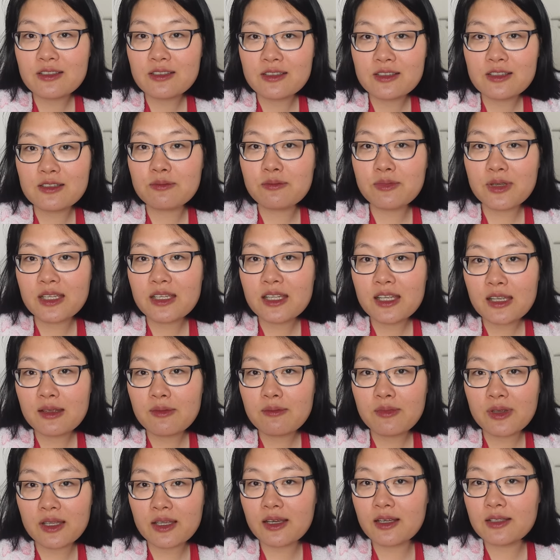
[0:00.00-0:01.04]
didn't beat
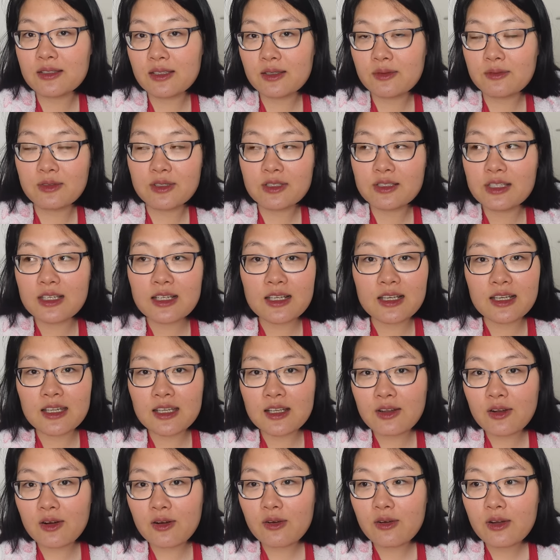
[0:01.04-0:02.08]
him because it was
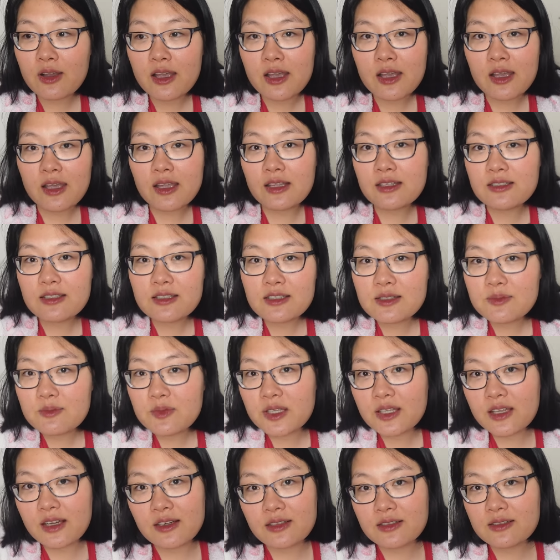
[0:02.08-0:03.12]
illegal. It's just
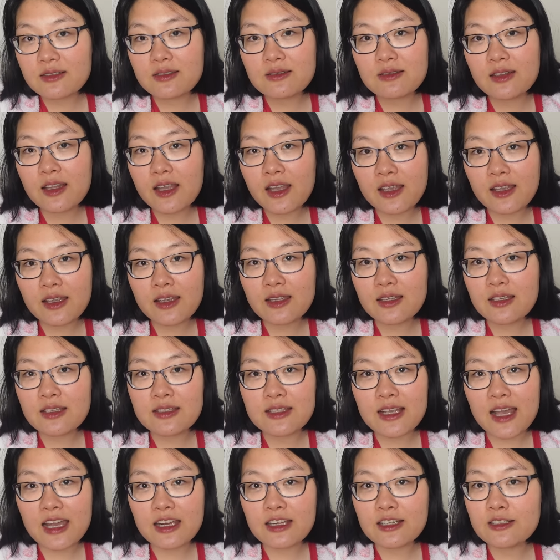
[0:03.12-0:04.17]
because they
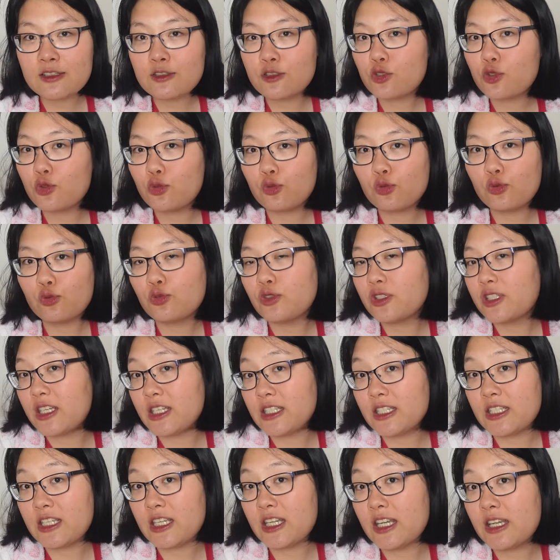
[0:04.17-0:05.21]
decided to
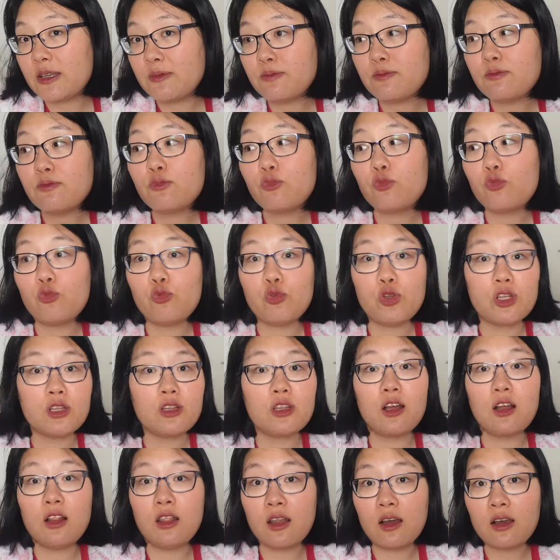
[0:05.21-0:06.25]
teach him with
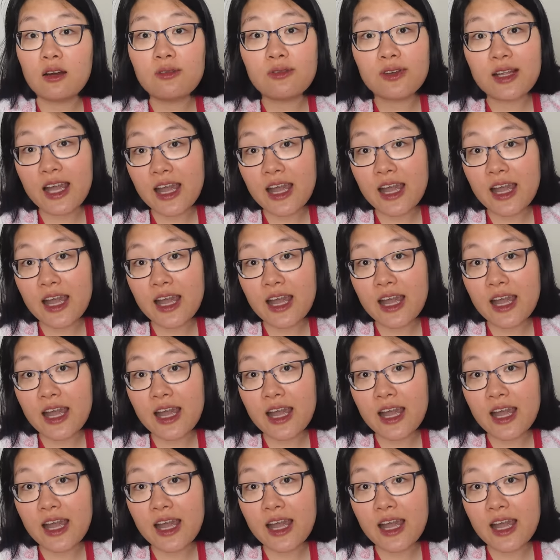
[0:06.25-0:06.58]
a lot of